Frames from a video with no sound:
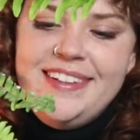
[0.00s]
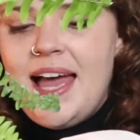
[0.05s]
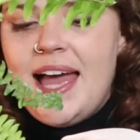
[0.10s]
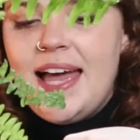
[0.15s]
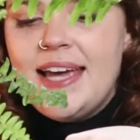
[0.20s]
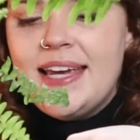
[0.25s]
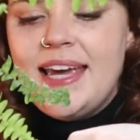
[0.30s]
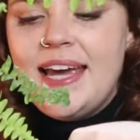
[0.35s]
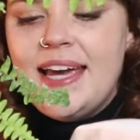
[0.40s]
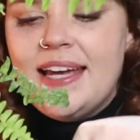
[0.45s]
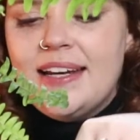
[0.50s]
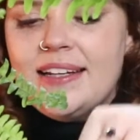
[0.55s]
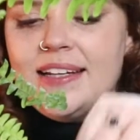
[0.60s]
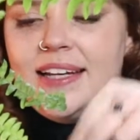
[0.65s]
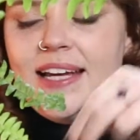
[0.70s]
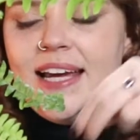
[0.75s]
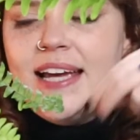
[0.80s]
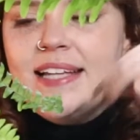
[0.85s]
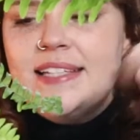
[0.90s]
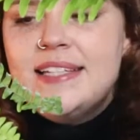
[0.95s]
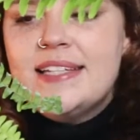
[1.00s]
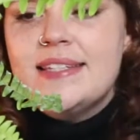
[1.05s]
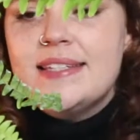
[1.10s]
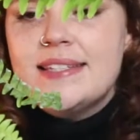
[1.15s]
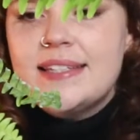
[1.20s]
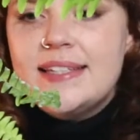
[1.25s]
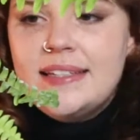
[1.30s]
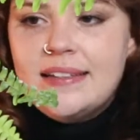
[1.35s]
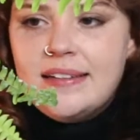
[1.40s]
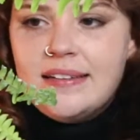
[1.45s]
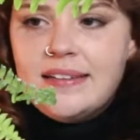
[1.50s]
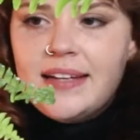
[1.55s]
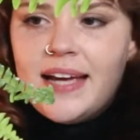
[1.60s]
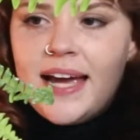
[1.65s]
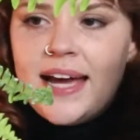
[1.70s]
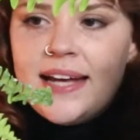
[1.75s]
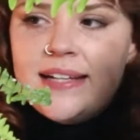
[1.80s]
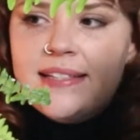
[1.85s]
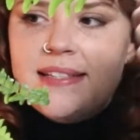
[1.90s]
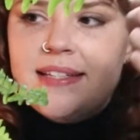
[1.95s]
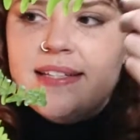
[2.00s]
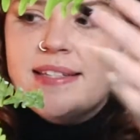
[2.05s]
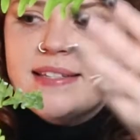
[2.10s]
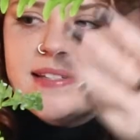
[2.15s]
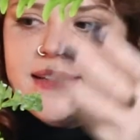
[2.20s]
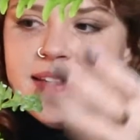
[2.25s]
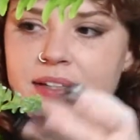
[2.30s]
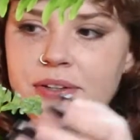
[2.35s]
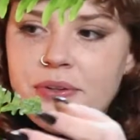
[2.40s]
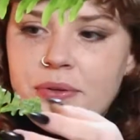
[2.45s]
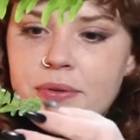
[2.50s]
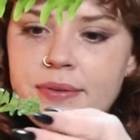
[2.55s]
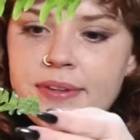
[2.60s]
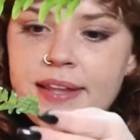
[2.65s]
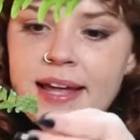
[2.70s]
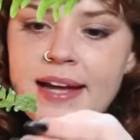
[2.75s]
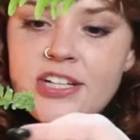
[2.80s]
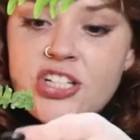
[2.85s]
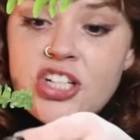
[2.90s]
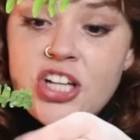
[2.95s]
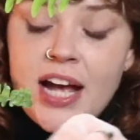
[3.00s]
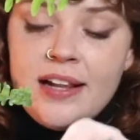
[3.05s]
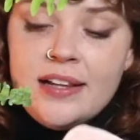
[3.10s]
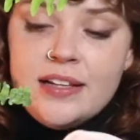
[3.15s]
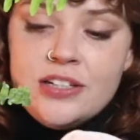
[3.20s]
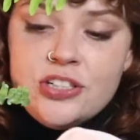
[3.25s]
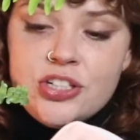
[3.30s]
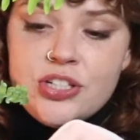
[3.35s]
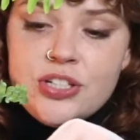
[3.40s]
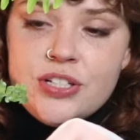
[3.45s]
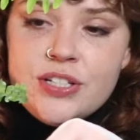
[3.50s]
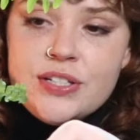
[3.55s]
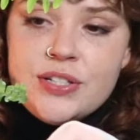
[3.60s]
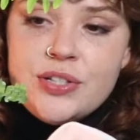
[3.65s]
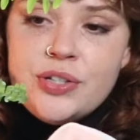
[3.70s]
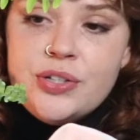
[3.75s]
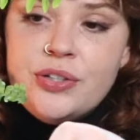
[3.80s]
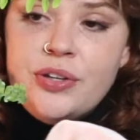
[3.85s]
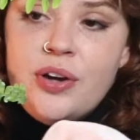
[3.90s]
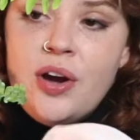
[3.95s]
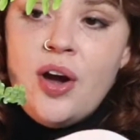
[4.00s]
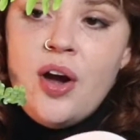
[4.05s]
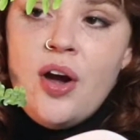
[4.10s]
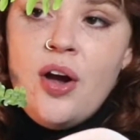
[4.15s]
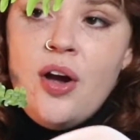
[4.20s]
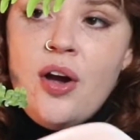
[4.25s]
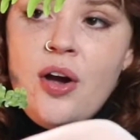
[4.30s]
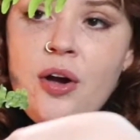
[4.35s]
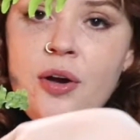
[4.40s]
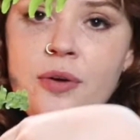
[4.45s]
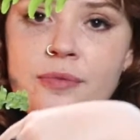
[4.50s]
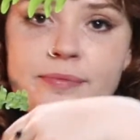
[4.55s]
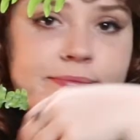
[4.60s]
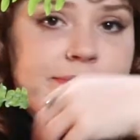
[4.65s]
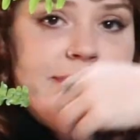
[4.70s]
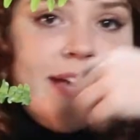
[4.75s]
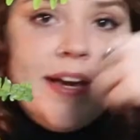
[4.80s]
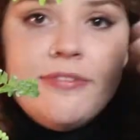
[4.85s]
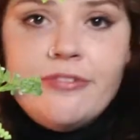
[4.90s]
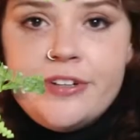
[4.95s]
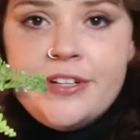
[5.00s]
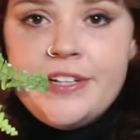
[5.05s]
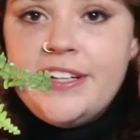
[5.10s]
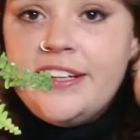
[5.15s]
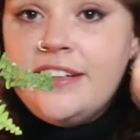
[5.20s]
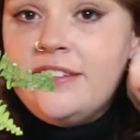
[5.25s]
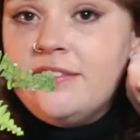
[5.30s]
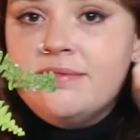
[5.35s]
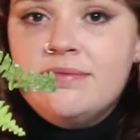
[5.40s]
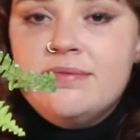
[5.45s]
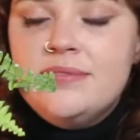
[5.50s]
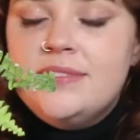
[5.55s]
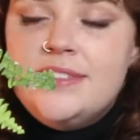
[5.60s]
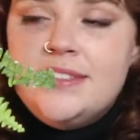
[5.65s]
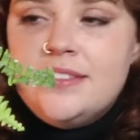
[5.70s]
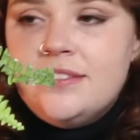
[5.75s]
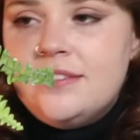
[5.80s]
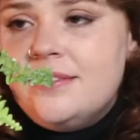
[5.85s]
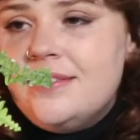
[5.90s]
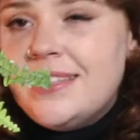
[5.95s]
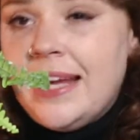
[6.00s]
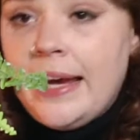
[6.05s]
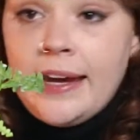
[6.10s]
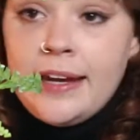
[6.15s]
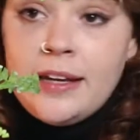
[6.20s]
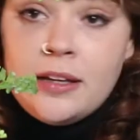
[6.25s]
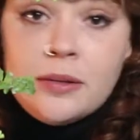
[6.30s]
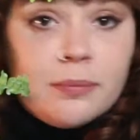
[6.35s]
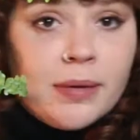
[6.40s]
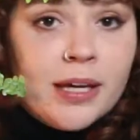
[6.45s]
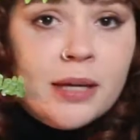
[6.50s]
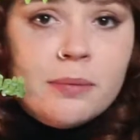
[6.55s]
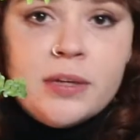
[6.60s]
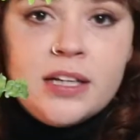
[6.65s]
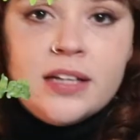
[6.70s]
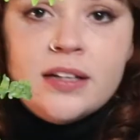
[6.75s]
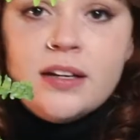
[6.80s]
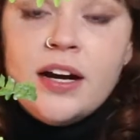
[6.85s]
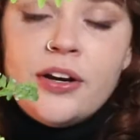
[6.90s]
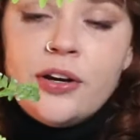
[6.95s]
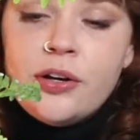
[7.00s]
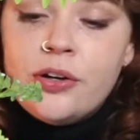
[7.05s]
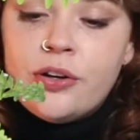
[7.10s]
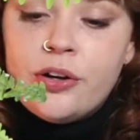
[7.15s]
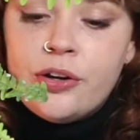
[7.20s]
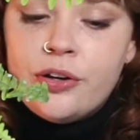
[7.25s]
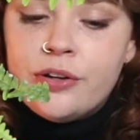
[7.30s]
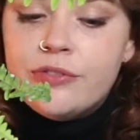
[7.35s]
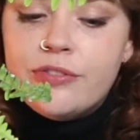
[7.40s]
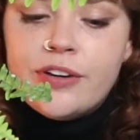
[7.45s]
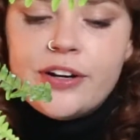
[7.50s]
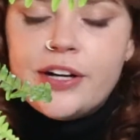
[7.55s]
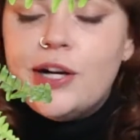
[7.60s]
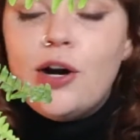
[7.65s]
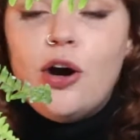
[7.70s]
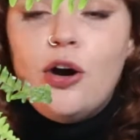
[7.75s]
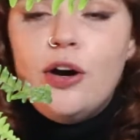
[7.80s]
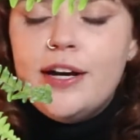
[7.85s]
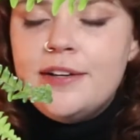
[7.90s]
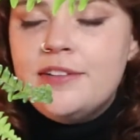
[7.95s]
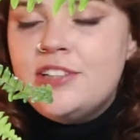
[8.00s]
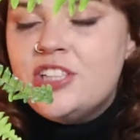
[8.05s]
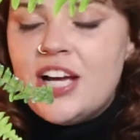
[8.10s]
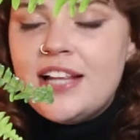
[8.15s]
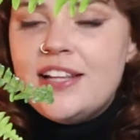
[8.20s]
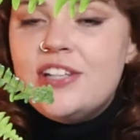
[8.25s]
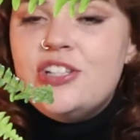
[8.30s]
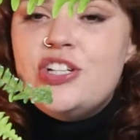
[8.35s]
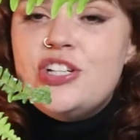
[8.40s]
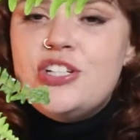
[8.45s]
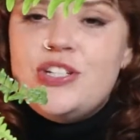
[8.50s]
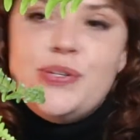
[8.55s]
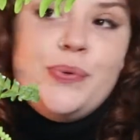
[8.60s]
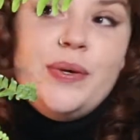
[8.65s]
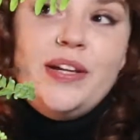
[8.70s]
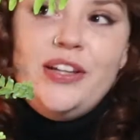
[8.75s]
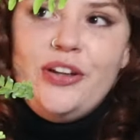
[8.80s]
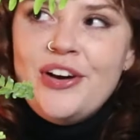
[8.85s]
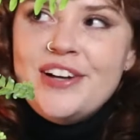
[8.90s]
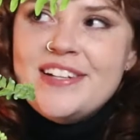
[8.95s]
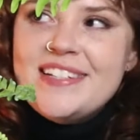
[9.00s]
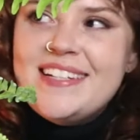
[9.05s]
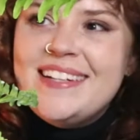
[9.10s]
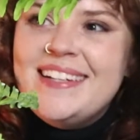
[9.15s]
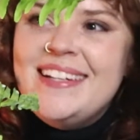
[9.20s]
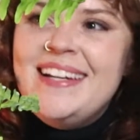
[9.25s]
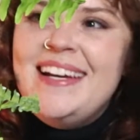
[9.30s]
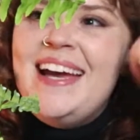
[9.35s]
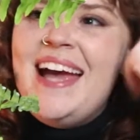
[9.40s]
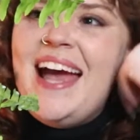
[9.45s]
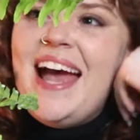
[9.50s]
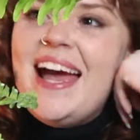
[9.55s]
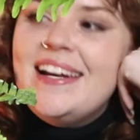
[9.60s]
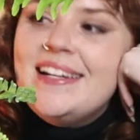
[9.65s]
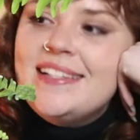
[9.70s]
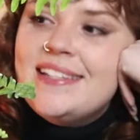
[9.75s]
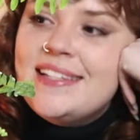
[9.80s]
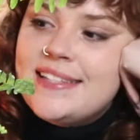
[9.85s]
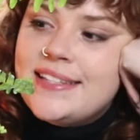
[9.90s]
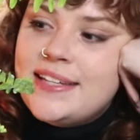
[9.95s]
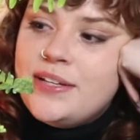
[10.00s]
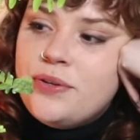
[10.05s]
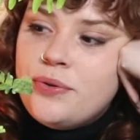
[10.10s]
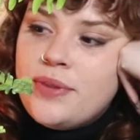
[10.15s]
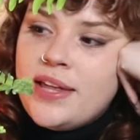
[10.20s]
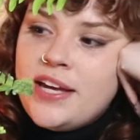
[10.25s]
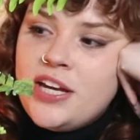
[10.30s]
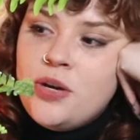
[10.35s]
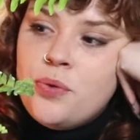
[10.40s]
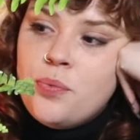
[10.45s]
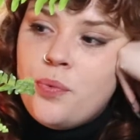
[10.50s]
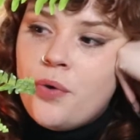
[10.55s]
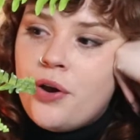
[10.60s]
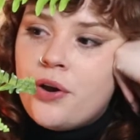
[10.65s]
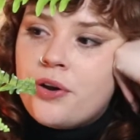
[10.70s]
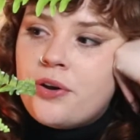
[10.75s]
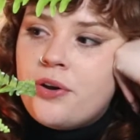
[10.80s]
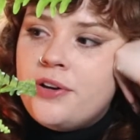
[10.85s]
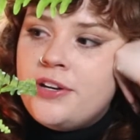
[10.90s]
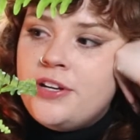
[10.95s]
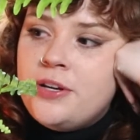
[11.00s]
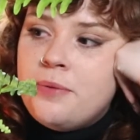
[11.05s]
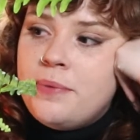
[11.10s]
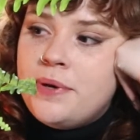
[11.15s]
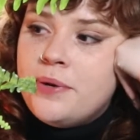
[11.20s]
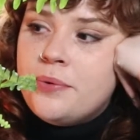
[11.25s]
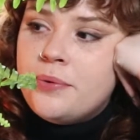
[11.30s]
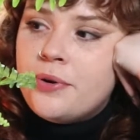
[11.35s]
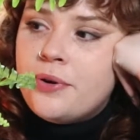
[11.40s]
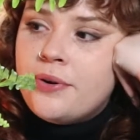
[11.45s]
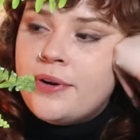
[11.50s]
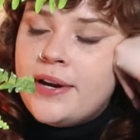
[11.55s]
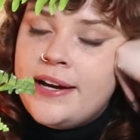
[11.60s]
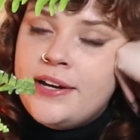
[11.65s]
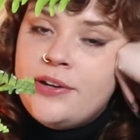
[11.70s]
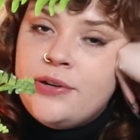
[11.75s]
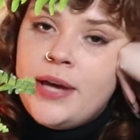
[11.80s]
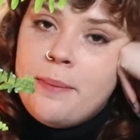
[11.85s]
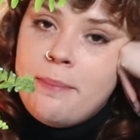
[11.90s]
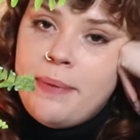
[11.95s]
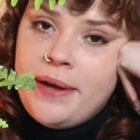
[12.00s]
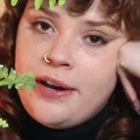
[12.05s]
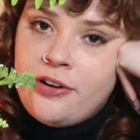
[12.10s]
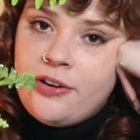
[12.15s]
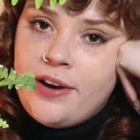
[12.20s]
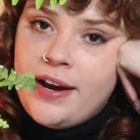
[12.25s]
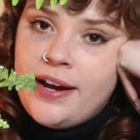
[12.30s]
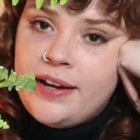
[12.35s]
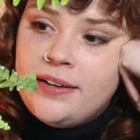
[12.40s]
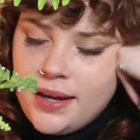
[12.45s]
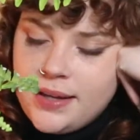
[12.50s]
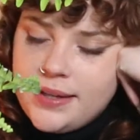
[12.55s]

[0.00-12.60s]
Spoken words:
Again, it's a skill, and it's a skill that challenges you every day, maybe, I don't know, it challenges you a lot, and it's a skill that you work on, you build on, and you get better at.